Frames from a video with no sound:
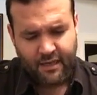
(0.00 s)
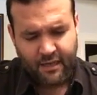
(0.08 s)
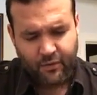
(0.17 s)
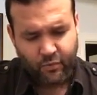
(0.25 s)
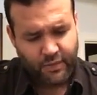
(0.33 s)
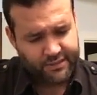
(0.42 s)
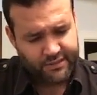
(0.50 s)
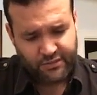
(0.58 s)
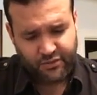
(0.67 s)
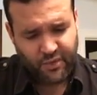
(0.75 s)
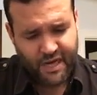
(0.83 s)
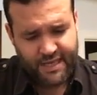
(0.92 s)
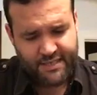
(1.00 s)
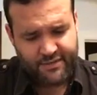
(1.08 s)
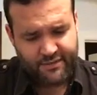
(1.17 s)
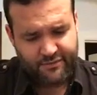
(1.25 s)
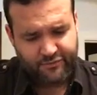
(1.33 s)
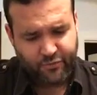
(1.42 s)
which is great,
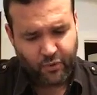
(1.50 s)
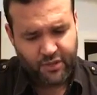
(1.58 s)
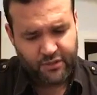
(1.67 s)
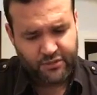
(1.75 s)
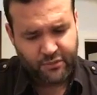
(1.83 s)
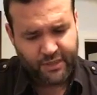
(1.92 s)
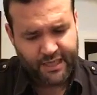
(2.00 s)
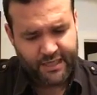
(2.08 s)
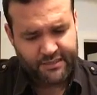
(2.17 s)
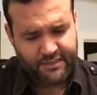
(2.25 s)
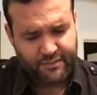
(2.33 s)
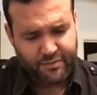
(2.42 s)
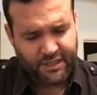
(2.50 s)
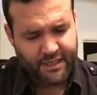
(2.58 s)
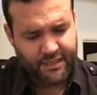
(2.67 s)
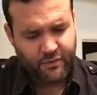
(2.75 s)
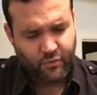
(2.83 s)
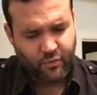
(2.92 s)
420 HC
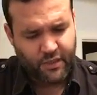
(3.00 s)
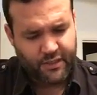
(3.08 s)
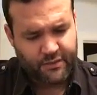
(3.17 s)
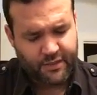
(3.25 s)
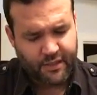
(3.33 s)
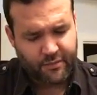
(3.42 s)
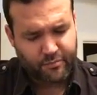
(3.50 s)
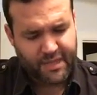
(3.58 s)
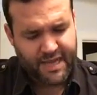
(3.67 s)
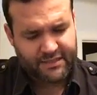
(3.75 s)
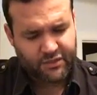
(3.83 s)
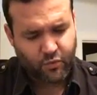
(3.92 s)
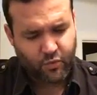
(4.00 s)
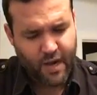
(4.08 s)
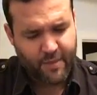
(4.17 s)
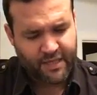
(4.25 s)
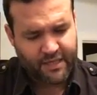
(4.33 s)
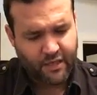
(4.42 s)
blade with black
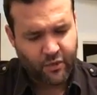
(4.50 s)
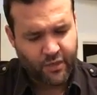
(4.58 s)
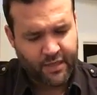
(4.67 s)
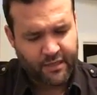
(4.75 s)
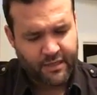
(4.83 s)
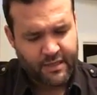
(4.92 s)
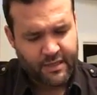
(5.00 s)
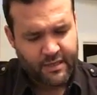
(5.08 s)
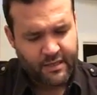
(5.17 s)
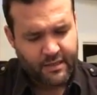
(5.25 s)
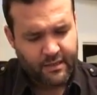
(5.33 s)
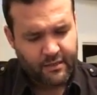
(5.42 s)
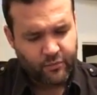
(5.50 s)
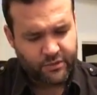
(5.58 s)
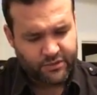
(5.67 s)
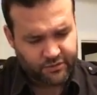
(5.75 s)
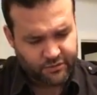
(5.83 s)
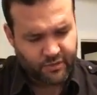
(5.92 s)
ceramic coating, which
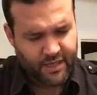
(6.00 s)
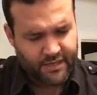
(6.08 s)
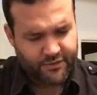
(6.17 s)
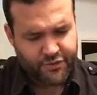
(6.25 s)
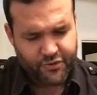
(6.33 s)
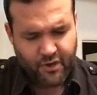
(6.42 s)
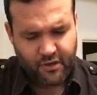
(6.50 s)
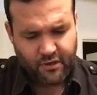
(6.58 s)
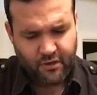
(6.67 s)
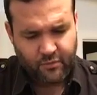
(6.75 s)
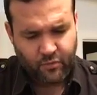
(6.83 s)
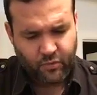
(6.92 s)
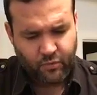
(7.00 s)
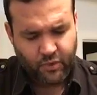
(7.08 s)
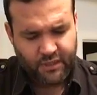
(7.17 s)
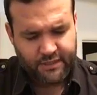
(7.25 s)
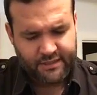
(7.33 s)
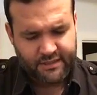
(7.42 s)
is great. Strong Arm
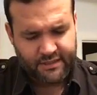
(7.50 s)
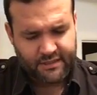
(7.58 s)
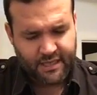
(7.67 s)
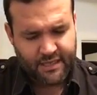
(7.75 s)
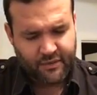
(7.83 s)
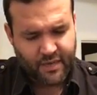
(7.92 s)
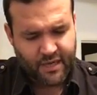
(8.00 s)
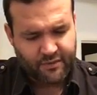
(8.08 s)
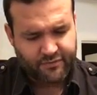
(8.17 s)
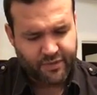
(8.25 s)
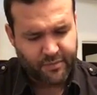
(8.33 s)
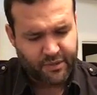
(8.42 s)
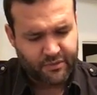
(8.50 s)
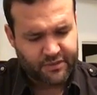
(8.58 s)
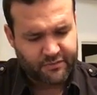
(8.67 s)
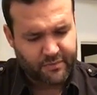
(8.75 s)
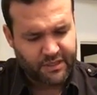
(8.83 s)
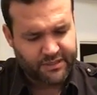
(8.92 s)
was designed around the fundamentals
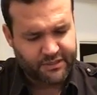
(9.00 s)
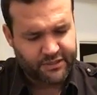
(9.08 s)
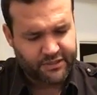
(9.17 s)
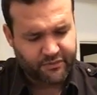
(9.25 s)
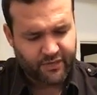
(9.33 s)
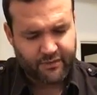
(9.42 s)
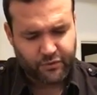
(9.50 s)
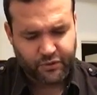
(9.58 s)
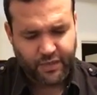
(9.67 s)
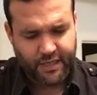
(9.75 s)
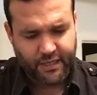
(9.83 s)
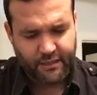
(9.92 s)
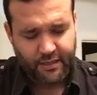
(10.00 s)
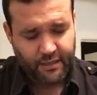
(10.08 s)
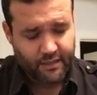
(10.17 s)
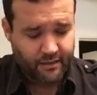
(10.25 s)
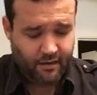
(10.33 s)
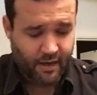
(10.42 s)
of military survival training.
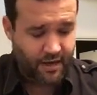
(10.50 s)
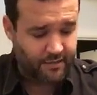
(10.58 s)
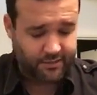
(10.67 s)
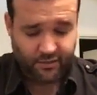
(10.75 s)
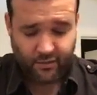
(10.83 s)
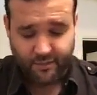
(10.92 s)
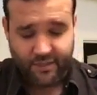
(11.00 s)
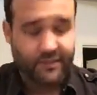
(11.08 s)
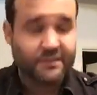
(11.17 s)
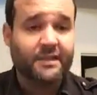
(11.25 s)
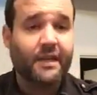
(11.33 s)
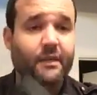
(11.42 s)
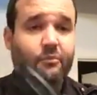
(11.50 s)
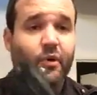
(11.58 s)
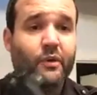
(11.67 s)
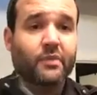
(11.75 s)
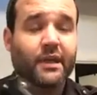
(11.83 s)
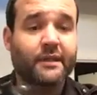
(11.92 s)
All right, so, I mean, they're saying
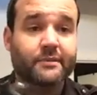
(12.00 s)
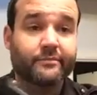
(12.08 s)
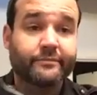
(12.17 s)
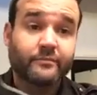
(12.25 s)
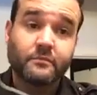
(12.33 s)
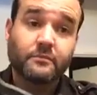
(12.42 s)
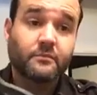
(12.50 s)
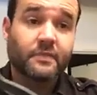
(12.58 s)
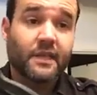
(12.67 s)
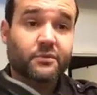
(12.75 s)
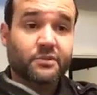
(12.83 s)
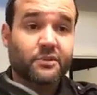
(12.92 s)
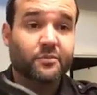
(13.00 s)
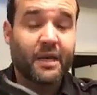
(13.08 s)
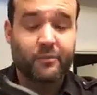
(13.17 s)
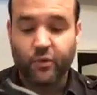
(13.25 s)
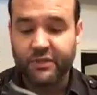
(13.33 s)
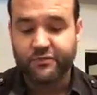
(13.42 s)
point blank, that's what this bad
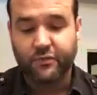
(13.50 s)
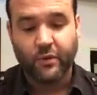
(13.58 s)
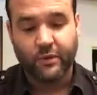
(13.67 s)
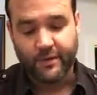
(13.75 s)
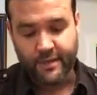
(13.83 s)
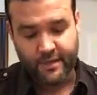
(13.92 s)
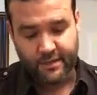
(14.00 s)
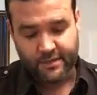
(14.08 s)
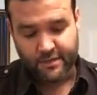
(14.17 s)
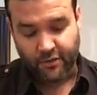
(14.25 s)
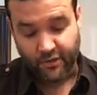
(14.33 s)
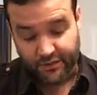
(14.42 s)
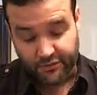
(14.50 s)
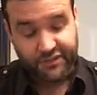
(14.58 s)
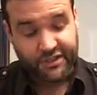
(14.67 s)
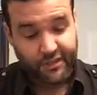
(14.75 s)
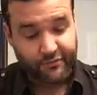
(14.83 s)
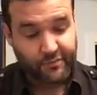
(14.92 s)
boy's for. So,
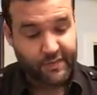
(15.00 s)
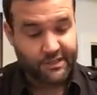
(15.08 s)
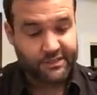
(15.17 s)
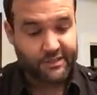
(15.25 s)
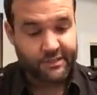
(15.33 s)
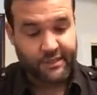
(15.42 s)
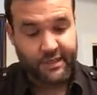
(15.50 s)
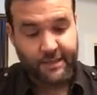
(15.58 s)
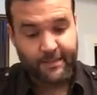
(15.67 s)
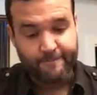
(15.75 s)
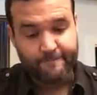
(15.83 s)
interesting information,